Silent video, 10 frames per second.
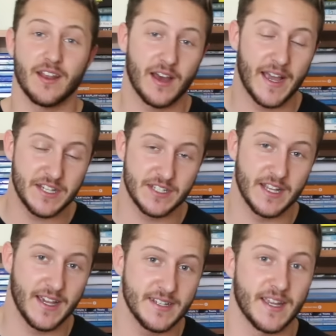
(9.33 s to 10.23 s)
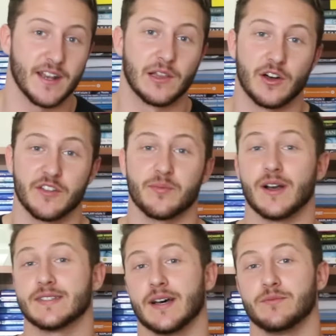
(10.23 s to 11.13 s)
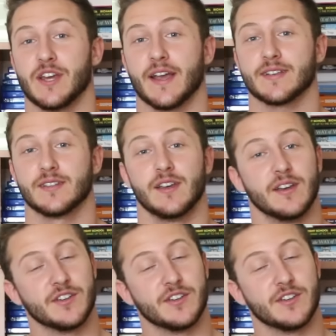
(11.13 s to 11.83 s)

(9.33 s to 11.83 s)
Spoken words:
HDs in a lot of my subjects,